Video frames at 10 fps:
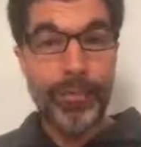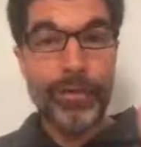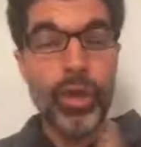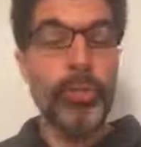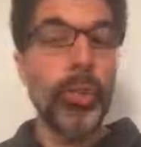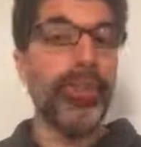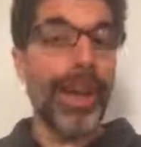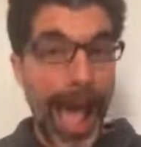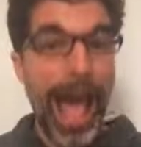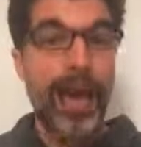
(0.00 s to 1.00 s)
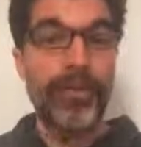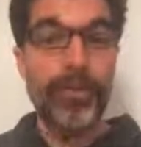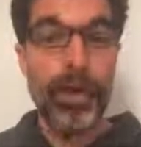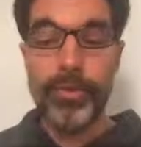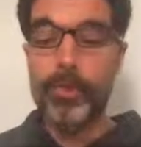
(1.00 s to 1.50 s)
no more than half
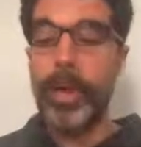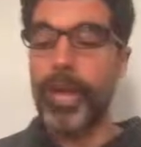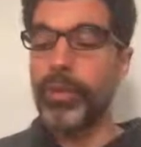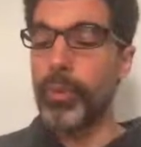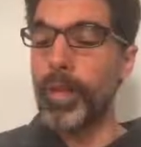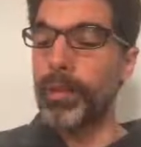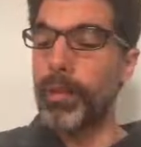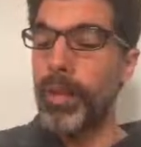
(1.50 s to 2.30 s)
of the page width.